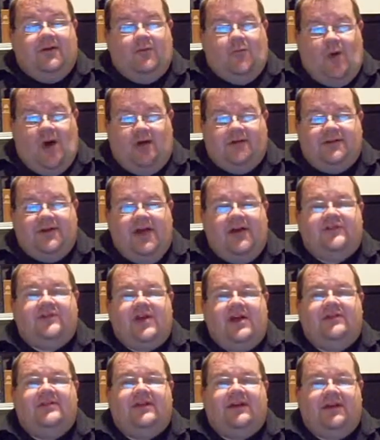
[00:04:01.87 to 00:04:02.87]
While, yes,
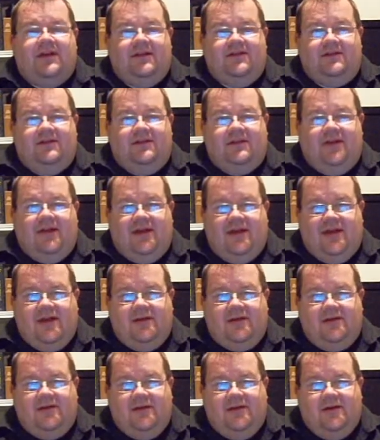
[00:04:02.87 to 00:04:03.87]
at the
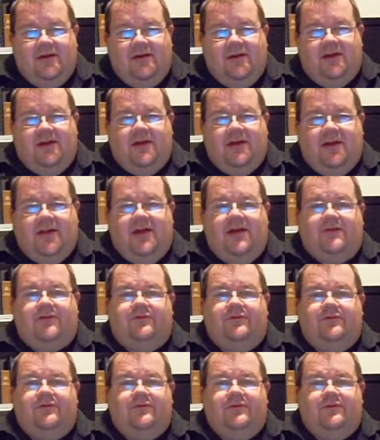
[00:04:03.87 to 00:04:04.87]
end,
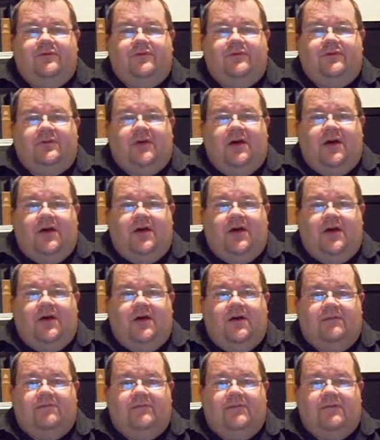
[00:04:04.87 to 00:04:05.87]
if
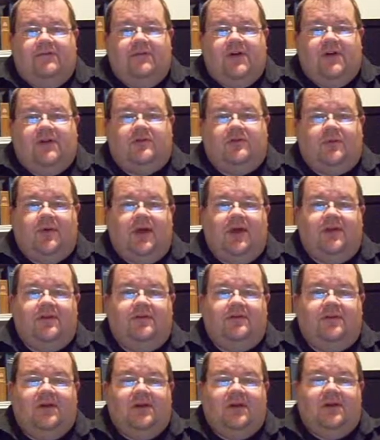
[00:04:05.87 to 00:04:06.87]
the defense
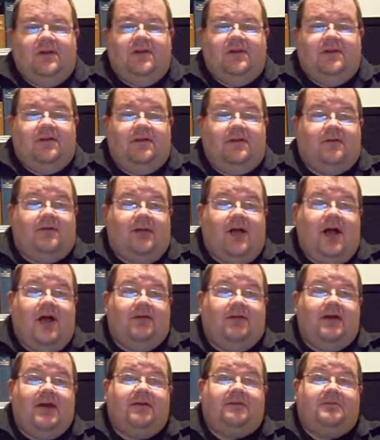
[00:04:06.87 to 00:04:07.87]
wins, the client
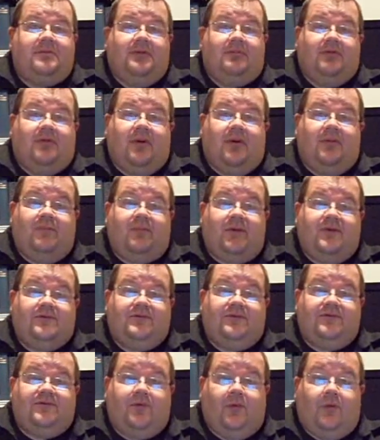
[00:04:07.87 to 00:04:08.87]
would have to be
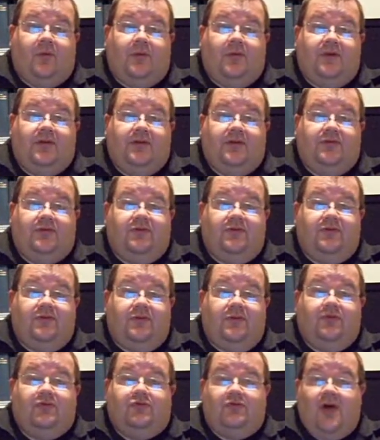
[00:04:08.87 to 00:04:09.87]
present for his
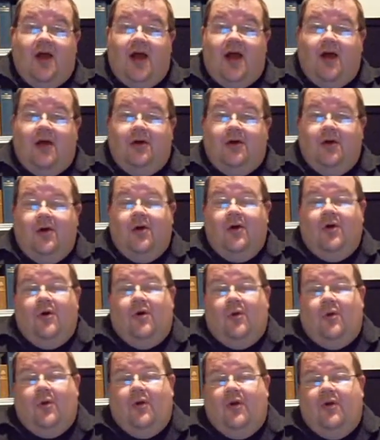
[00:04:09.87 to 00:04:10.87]
new trial,
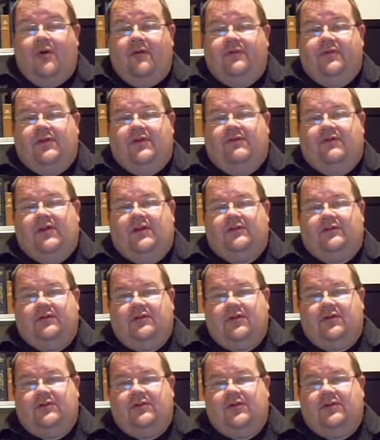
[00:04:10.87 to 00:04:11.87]
or if the defense
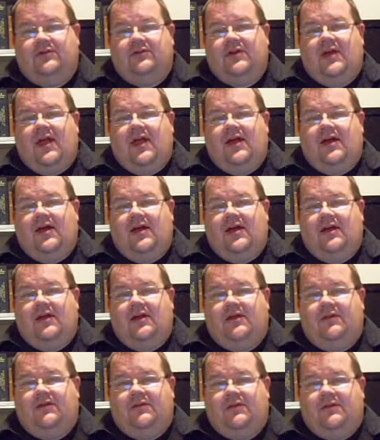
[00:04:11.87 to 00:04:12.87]
loses
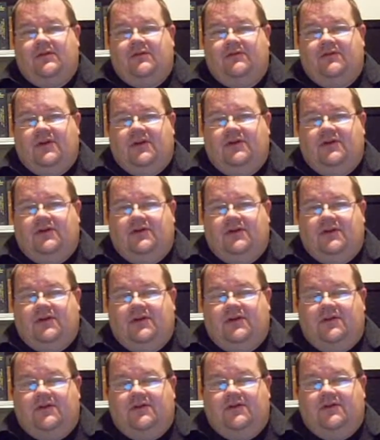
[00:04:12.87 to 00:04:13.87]
and the defendant
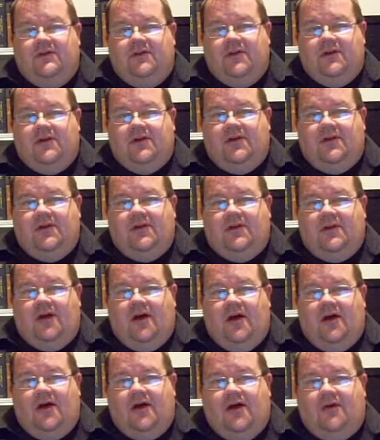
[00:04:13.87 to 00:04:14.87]
is
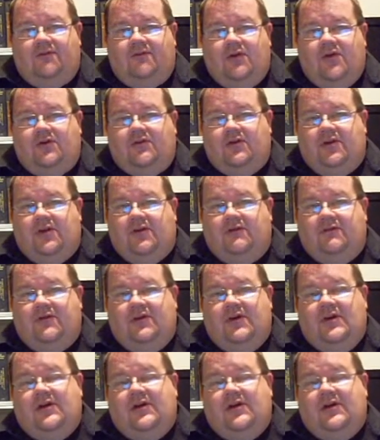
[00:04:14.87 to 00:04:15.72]
a fugitive,